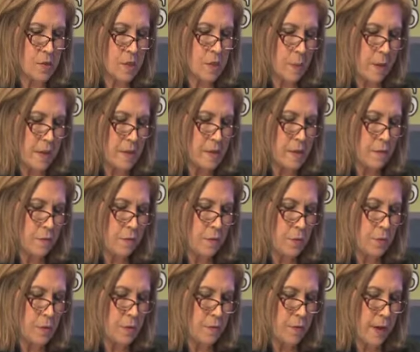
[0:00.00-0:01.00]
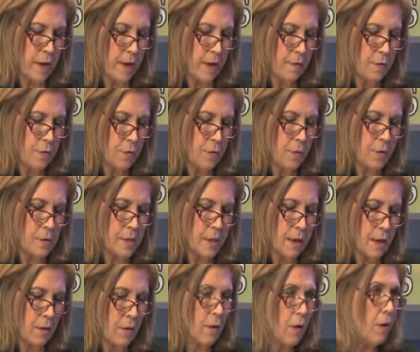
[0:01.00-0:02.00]
spicy foods, fatty foods,
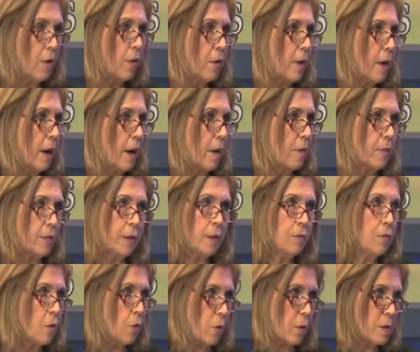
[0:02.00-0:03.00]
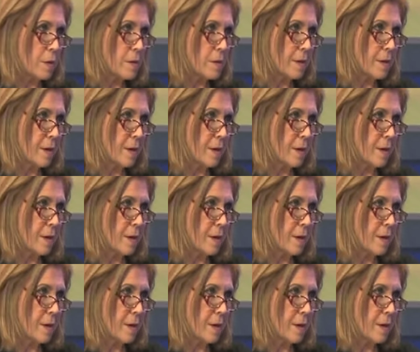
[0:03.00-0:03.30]
alcohol, and coffee, of course.